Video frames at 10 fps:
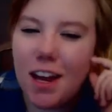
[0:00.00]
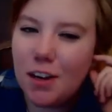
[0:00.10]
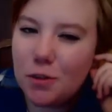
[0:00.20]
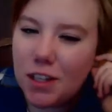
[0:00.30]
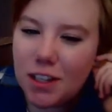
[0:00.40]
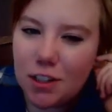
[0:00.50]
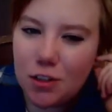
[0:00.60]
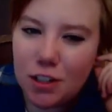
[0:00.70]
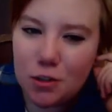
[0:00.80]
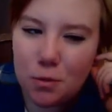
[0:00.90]
I don't think they
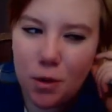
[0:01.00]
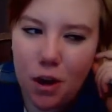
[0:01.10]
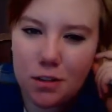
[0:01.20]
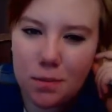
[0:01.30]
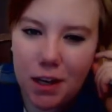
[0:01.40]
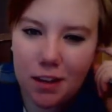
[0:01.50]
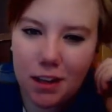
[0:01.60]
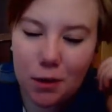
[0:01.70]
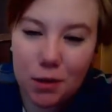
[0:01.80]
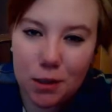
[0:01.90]
tried super hard to make it,
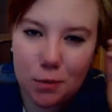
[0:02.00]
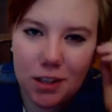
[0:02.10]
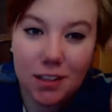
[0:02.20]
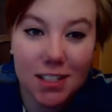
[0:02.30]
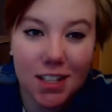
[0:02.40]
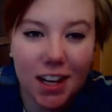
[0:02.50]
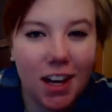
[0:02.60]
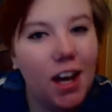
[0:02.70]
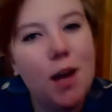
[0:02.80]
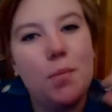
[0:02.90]
like, really realistic,